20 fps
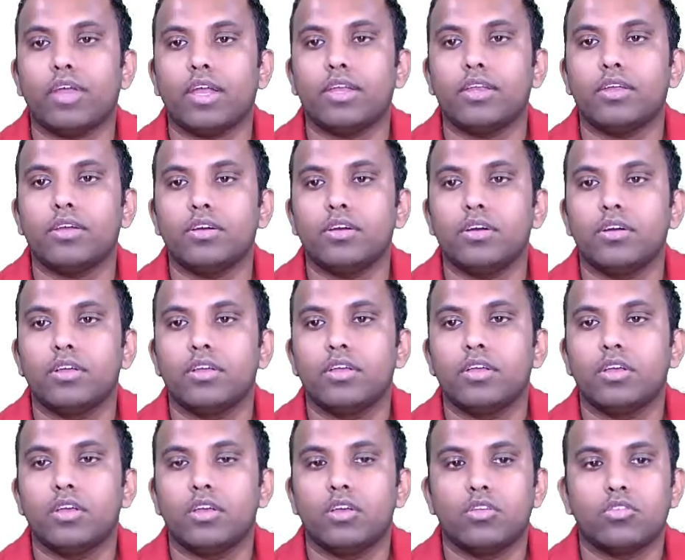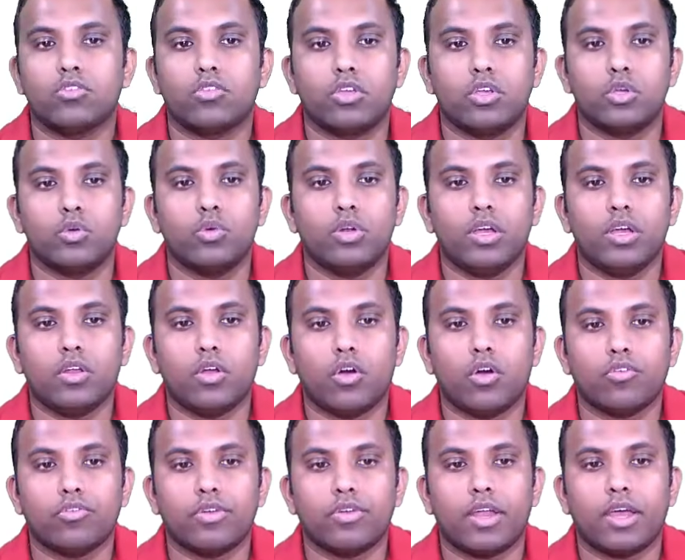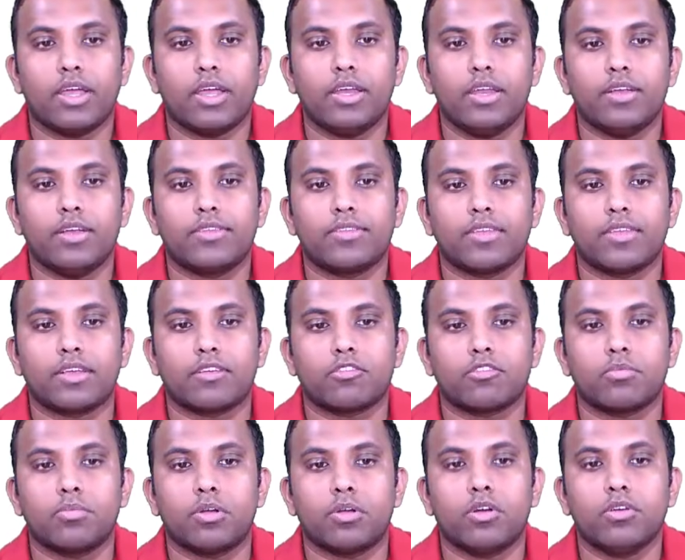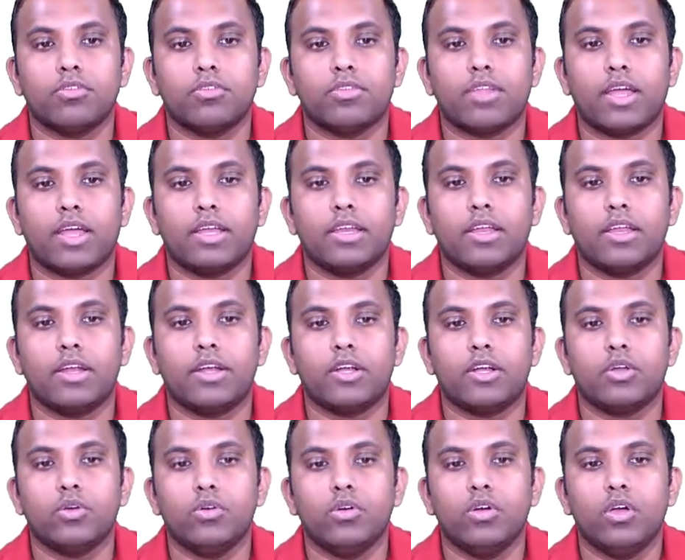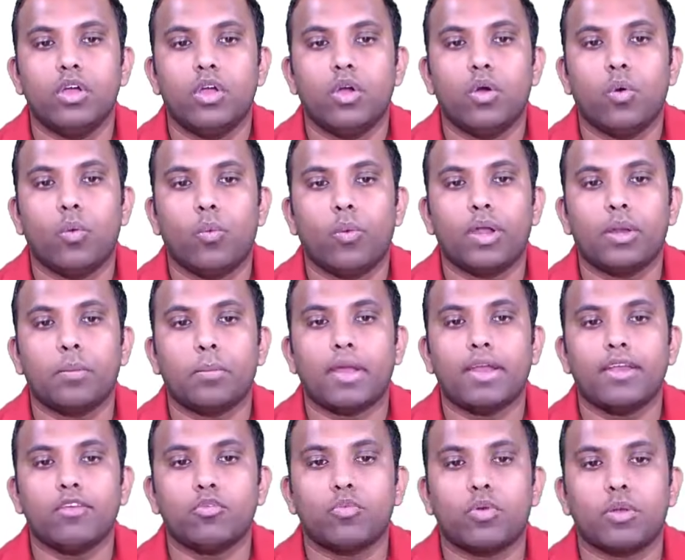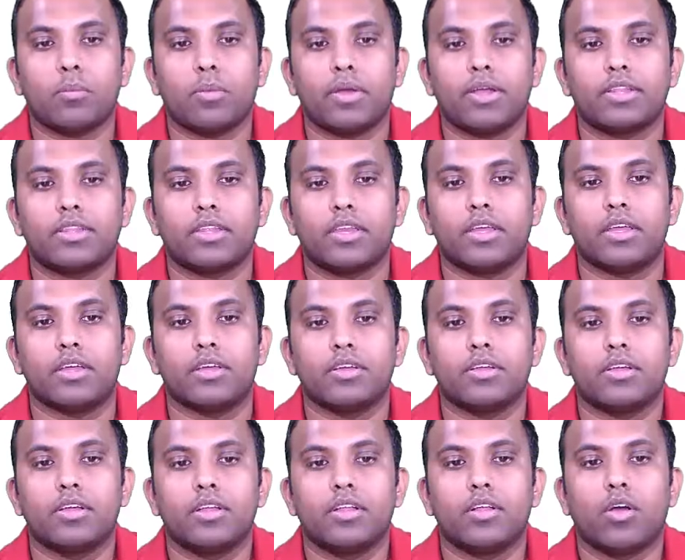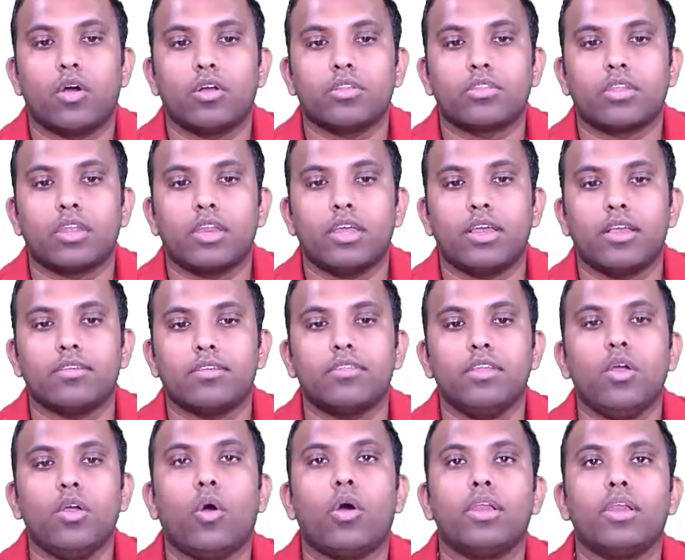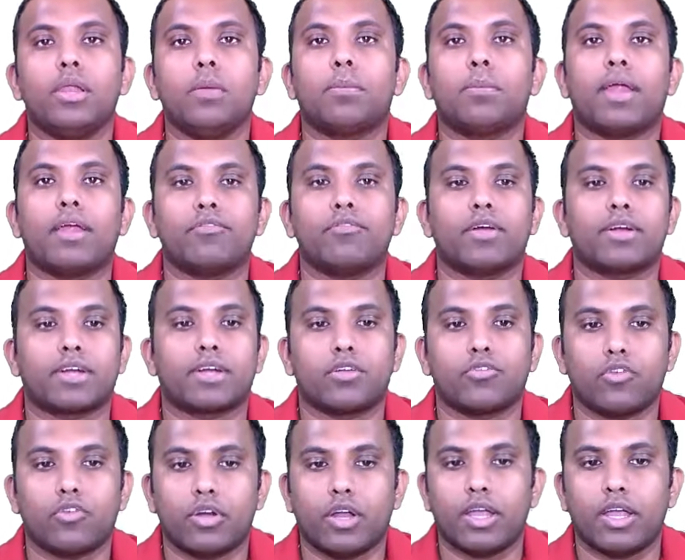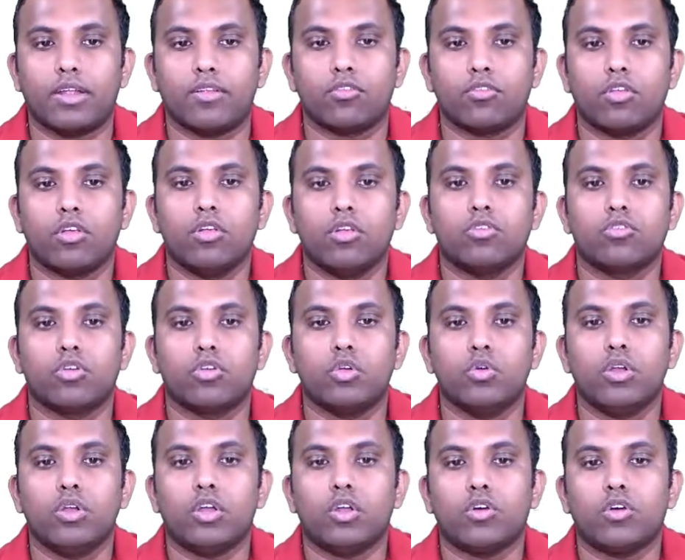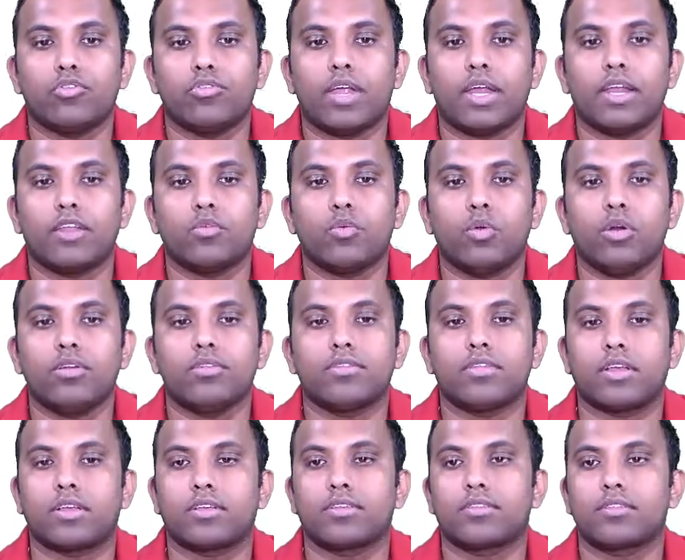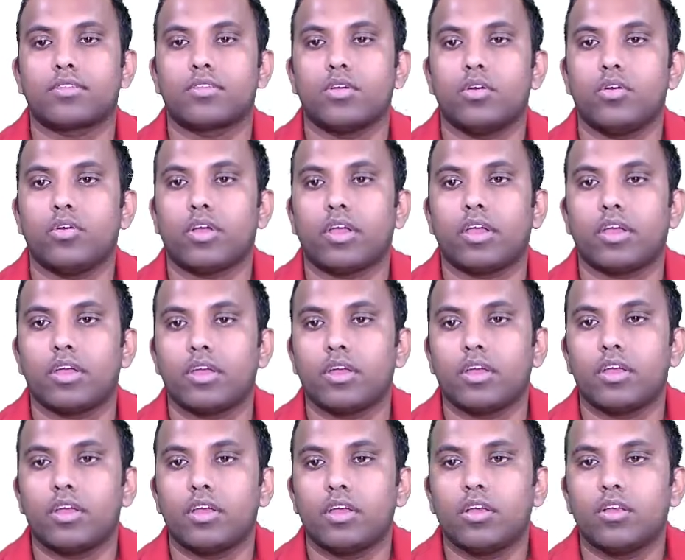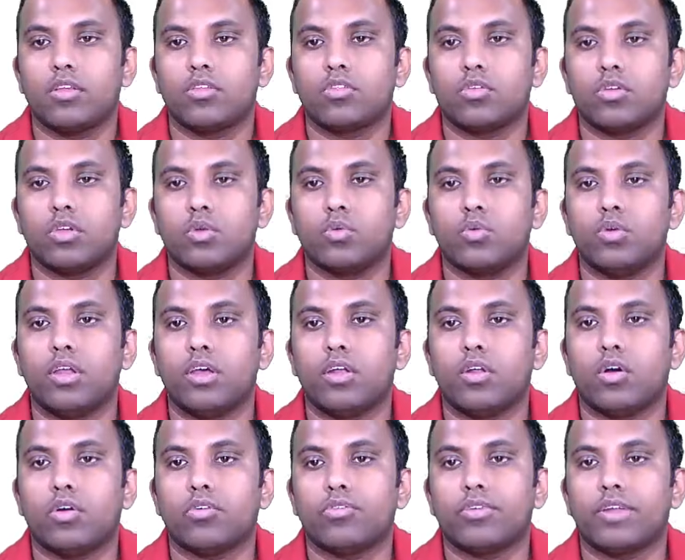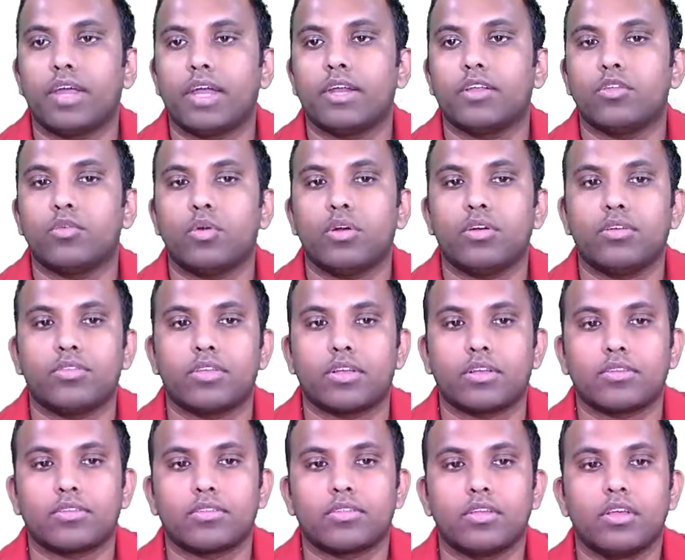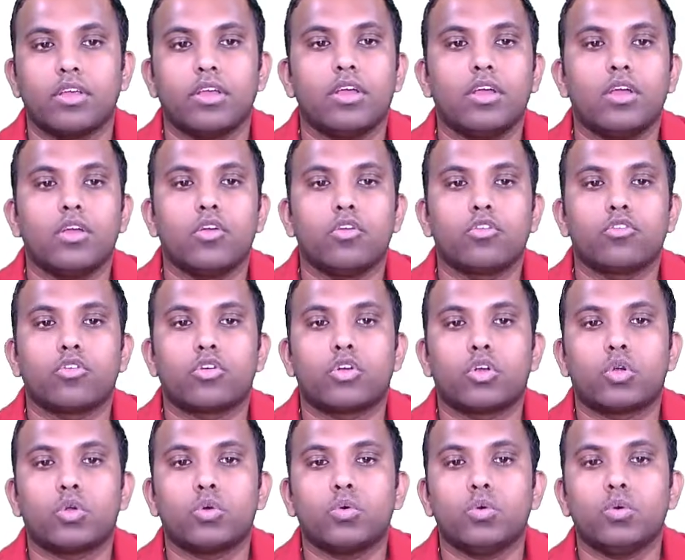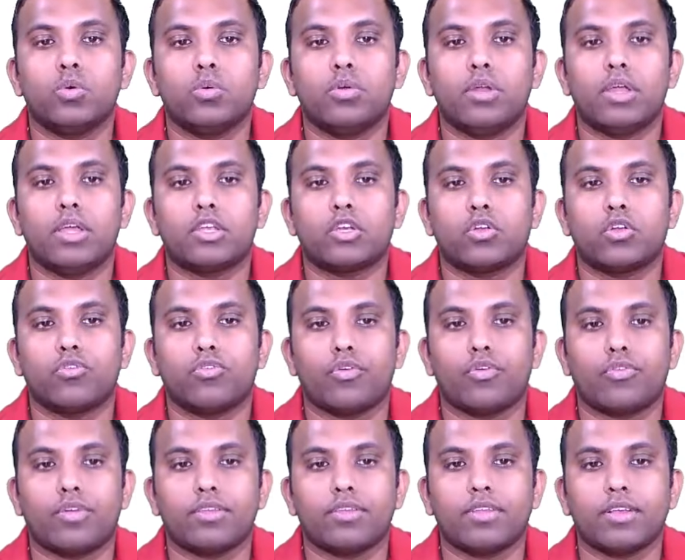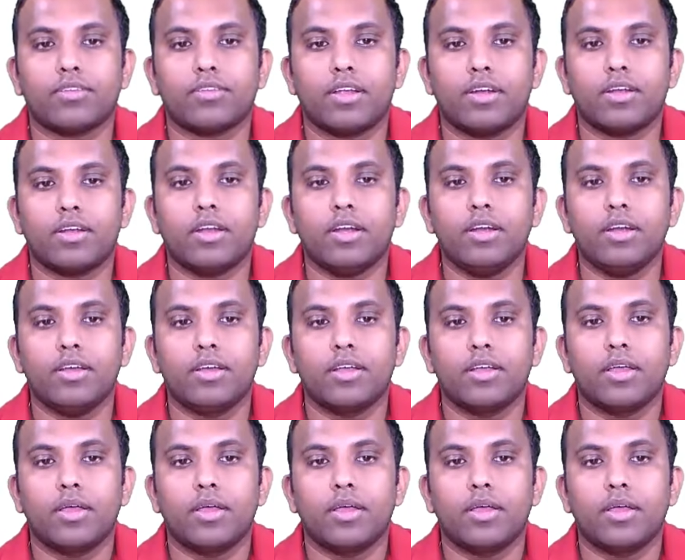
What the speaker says: 9 here? So Euler of 9 is 6, because 9 into 1 minus 1 by 3. 3 is the only prime factor for 9. So Euler of 9 is what? 6. Okay. So Euler of 9 is what? 6. So 2 raised to 5600,